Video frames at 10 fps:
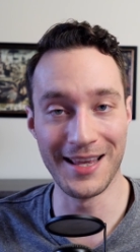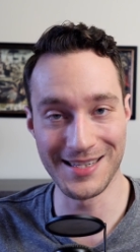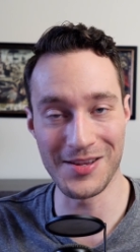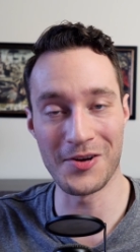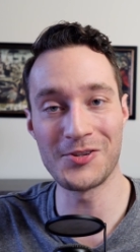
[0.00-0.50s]

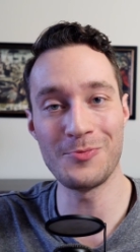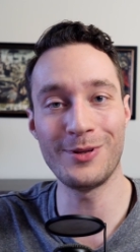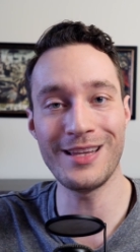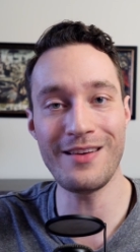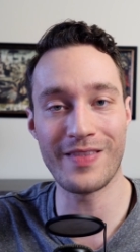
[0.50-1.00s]
as long as you
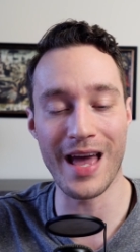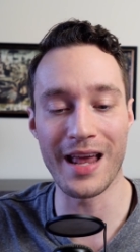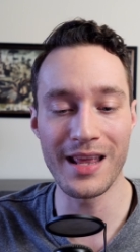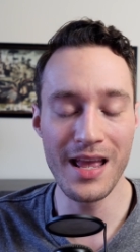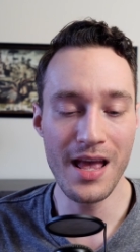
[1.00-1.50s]
believe
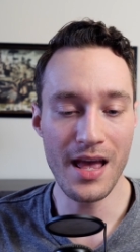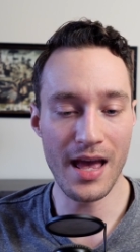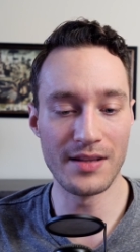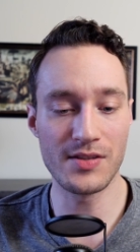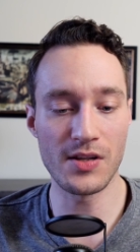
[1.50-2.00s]
that.
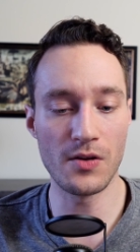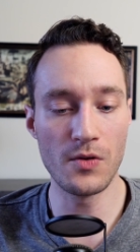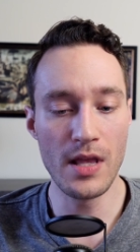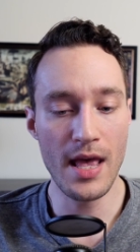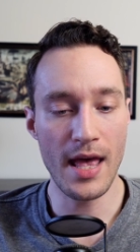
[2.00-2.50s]
And
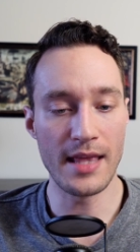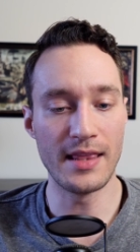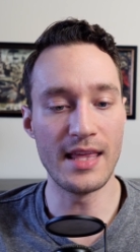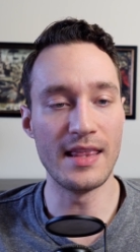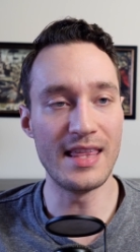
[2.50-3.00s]
so
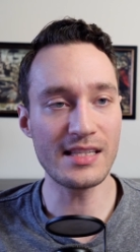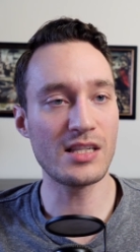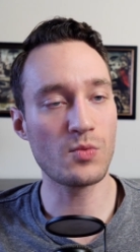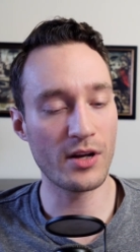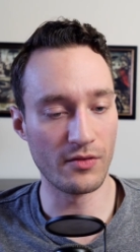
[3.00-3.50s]
th this
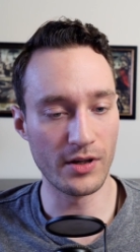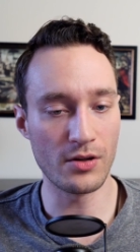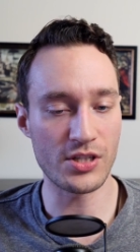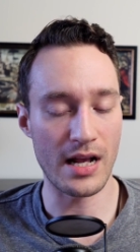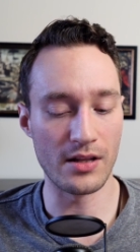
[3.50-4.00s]
is where the real
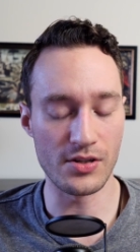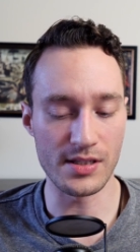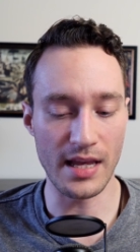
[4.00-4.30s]
challenge is.